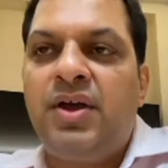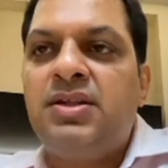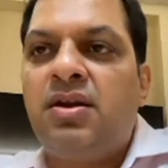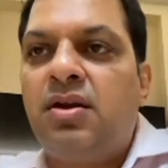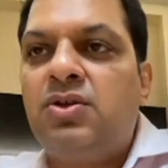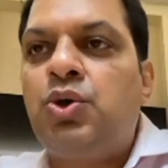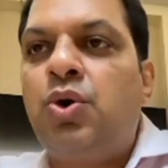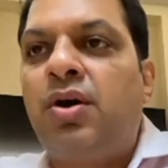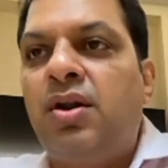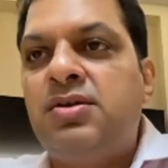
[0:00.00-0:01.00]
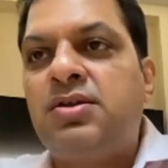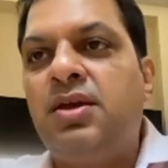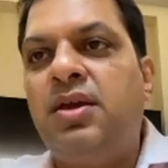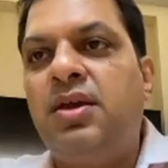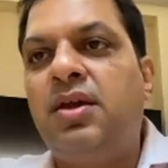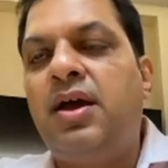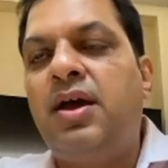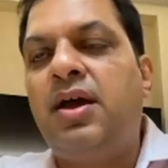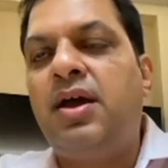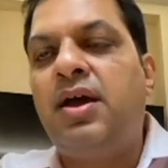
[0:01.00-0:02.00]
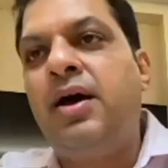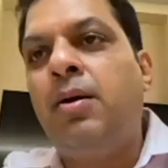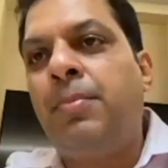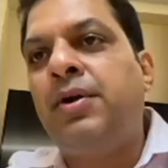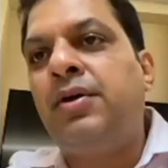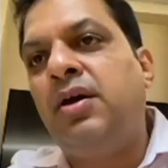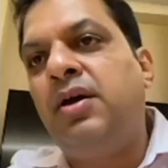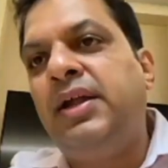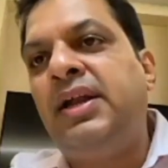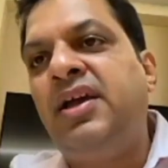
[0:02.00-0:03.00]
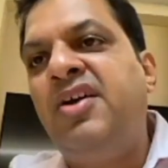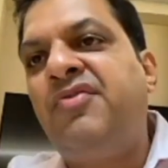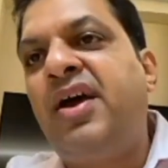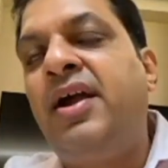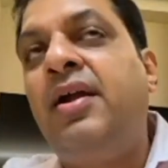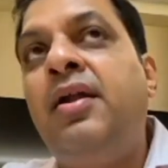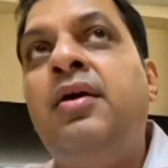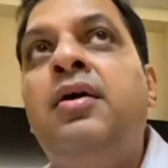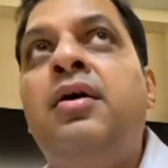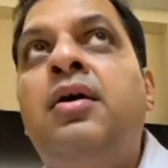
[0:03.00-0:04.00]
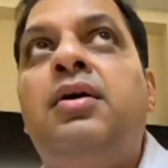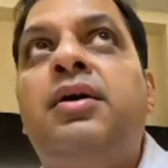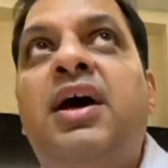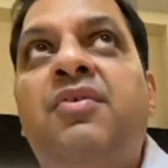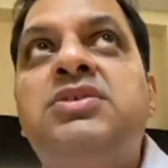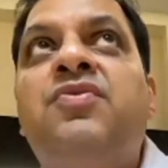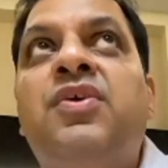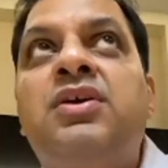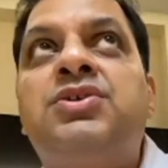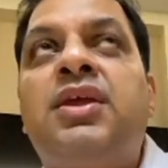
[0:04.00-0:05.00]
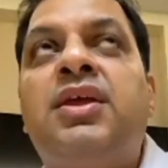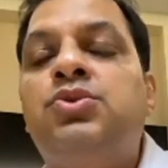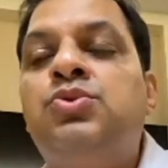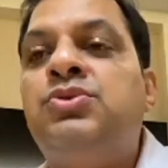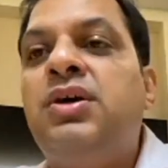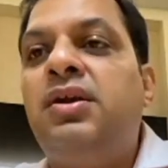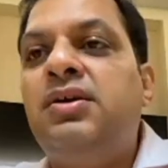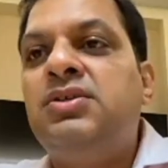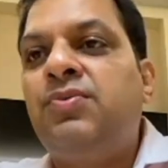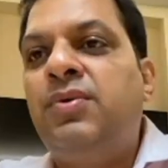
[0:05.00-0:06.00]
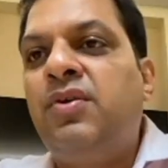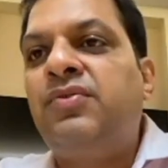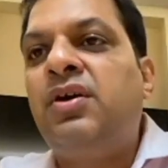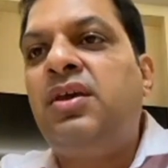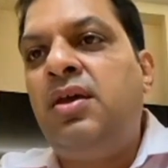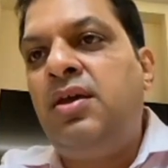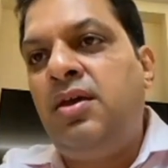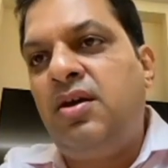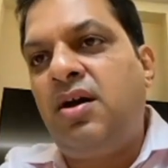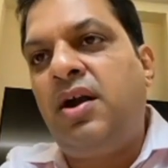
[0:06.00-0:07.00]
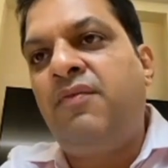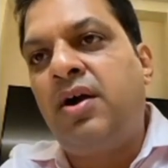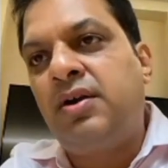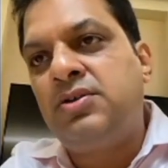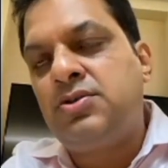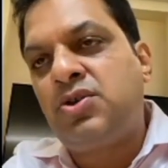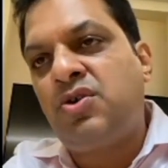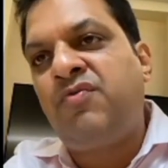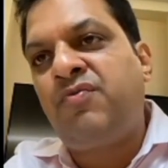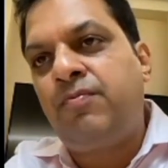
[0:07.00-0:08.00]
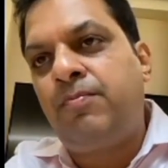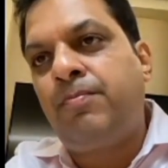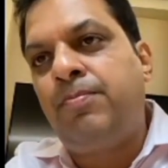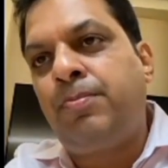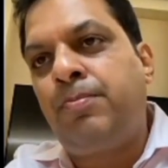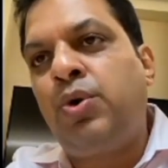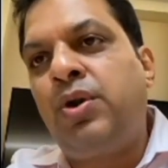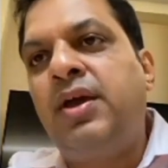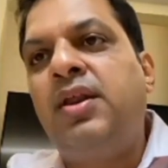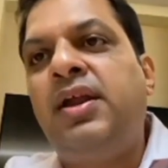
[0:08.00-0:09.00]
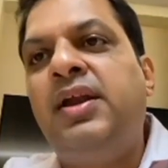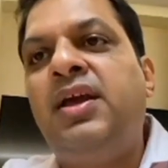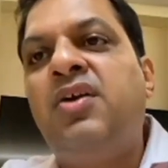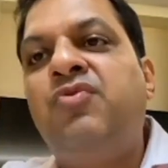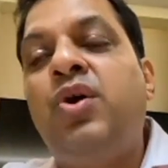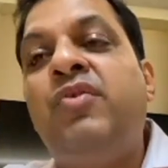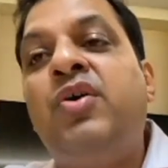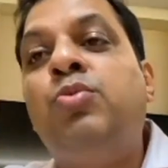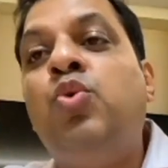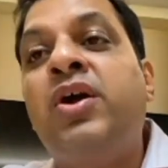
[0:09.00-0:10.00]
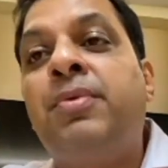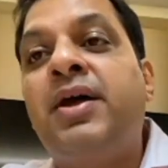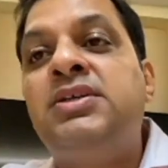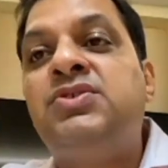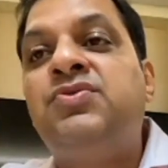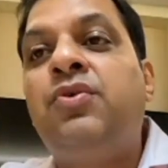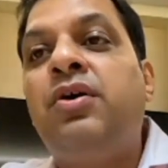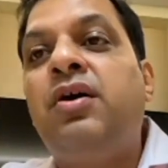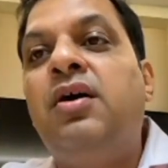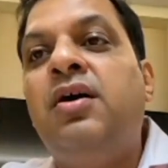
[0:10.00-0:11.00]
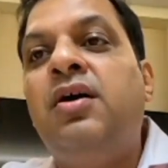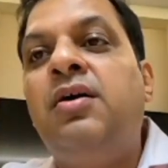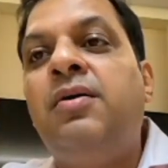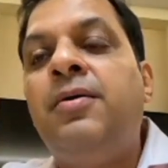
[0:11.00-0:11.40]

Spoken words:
when shortlisting a particular ETF. And diversification, as you said, is one of the key advantages of putting in an ETF. You have a moving price for a